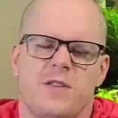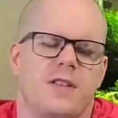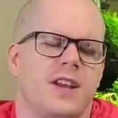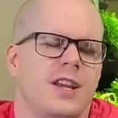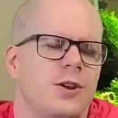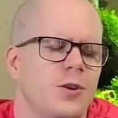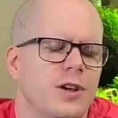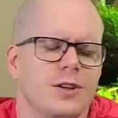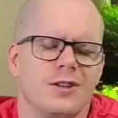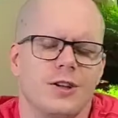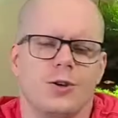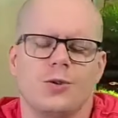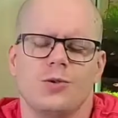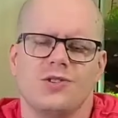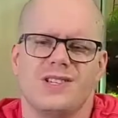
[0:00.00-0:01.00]
thing you can
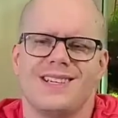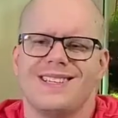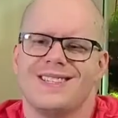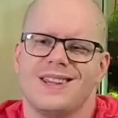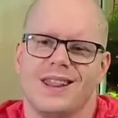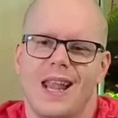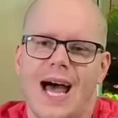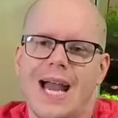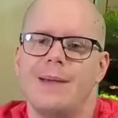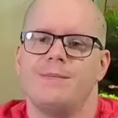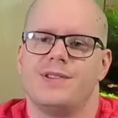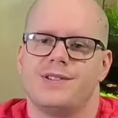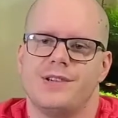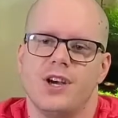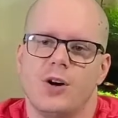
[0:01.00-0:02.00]
use is
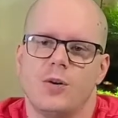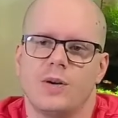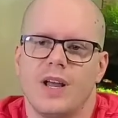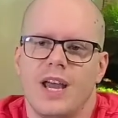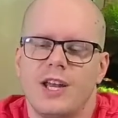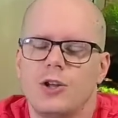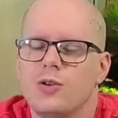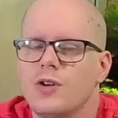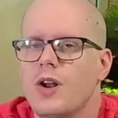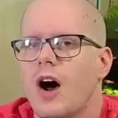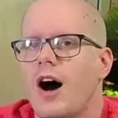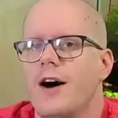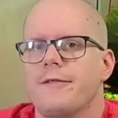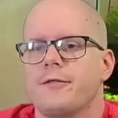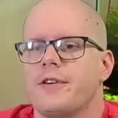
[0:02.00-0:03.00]
limestone. You can
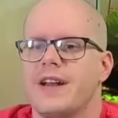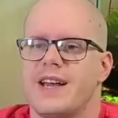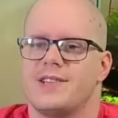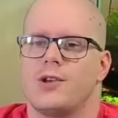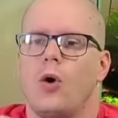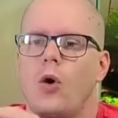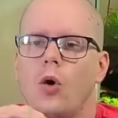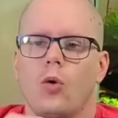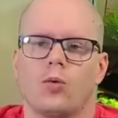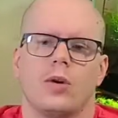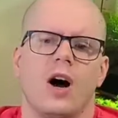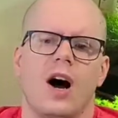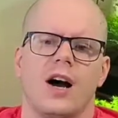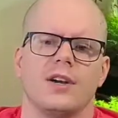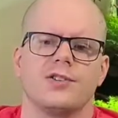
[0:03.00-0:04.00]
offer it as whole
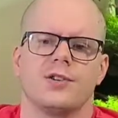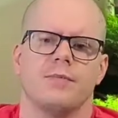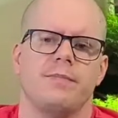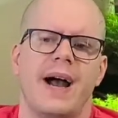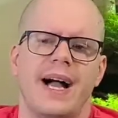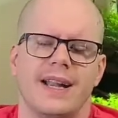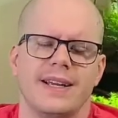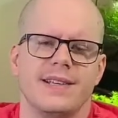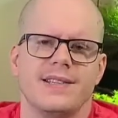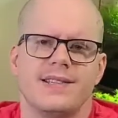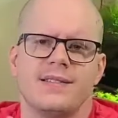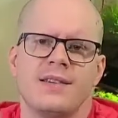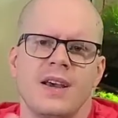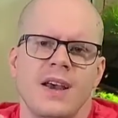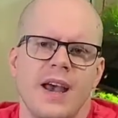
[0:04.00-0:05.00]
rocks or
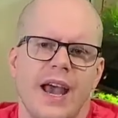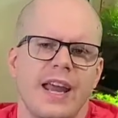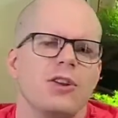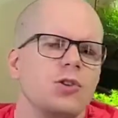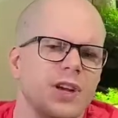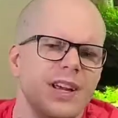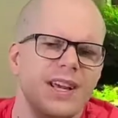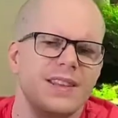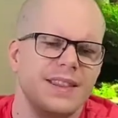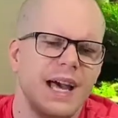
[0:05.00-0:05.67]
pellets. You can get